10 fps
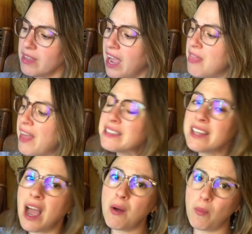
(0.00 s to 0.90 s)
And that's
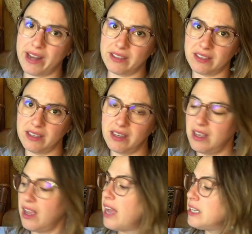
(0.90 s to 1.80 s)
how it went
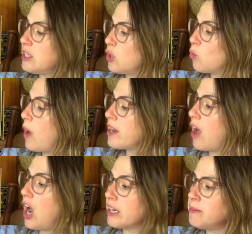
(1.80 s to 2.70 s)
until one
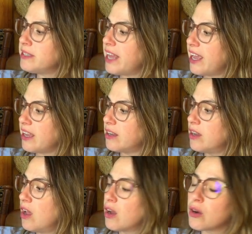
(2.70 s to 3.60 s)
autumn day,
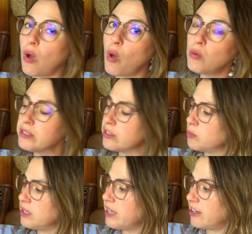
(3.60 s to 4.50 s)
her oldest
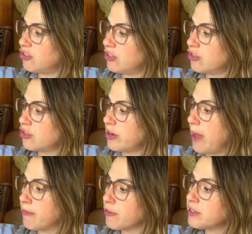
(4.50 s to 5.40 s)
relation showed
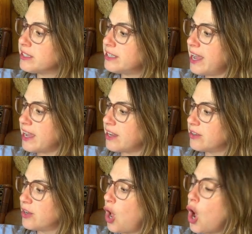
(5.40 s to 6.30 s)
up for a stay.
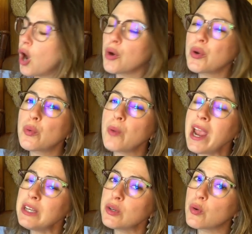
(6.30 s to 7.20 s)
Her
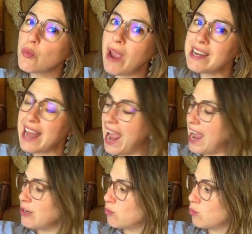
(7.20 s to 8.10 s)

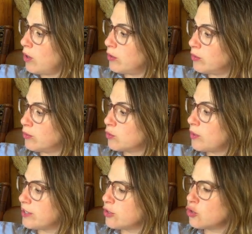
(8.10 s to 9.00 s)
great-great-aunt Rose
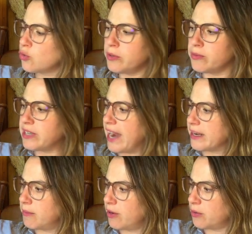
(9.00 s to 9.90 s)
was a true
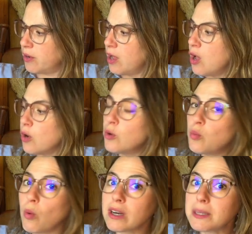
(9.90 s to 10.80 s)
dynamo who'd
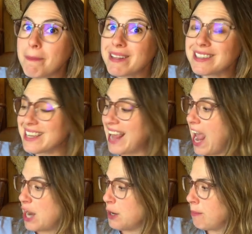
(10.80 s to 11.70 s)
worked building
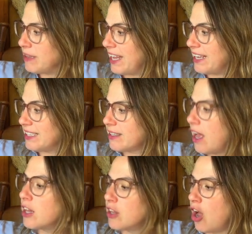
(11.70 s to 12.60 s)
airplanes
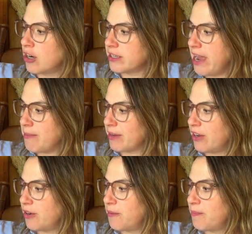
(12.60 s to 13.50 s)
a long time ago.